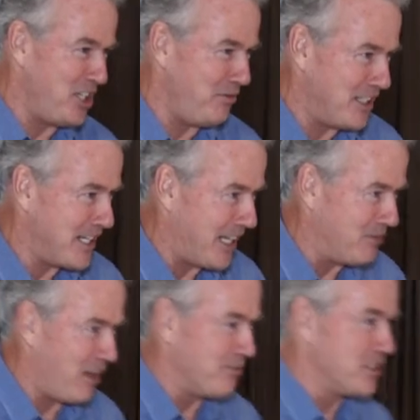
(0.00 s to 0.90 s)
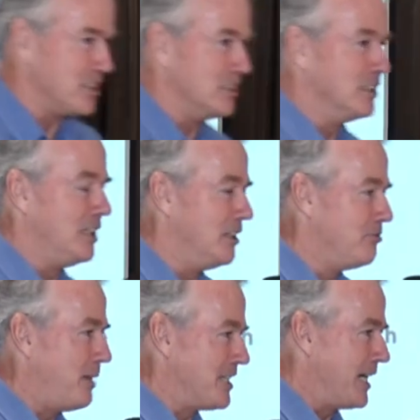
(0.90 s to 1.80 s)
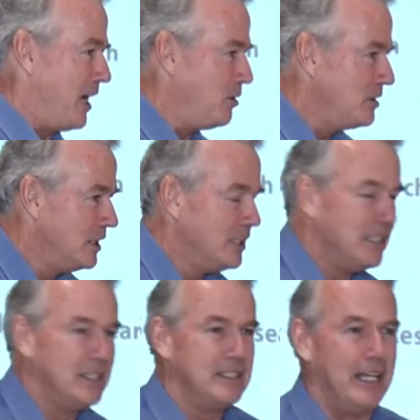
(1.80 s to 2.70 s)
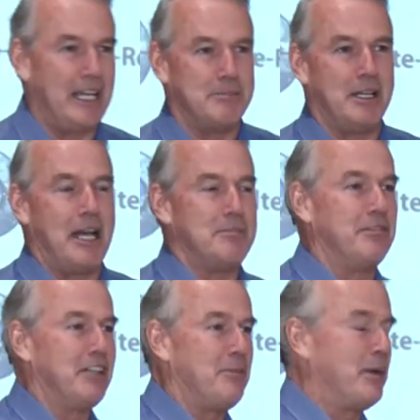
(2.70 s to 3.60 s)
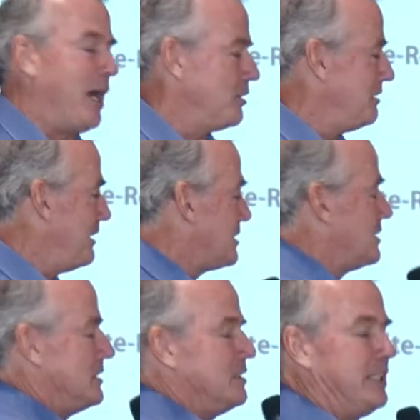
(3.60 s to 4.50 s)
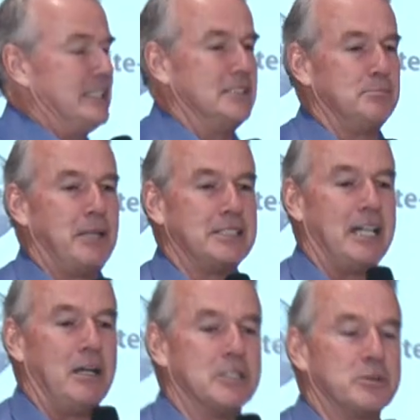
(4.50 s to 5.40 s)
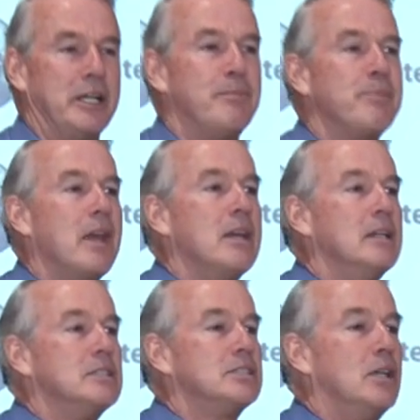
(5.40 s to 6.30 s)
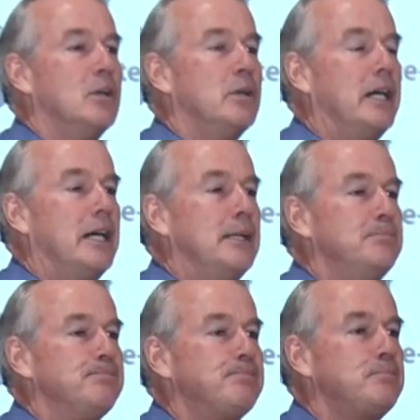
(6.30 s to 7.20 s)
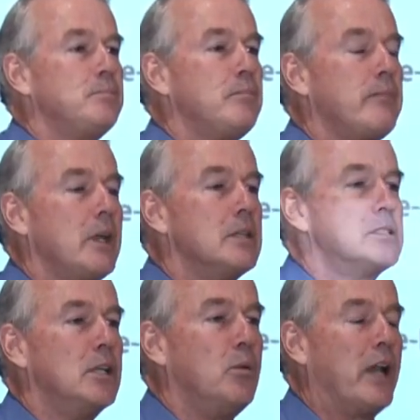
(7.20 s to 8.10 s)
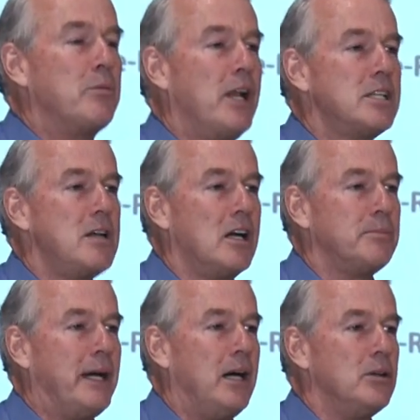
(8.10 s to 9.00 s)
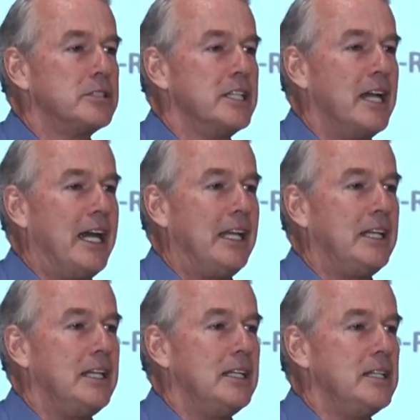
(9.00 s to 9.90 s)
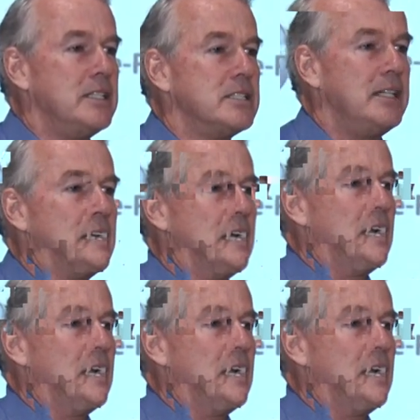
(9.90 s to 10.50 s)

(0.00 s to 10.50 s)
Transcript: Chief Executive Officer of Pathao, and I'm a, I'm a very proud investor in Pathao as well. So. Um, so what I want to talk about tonight is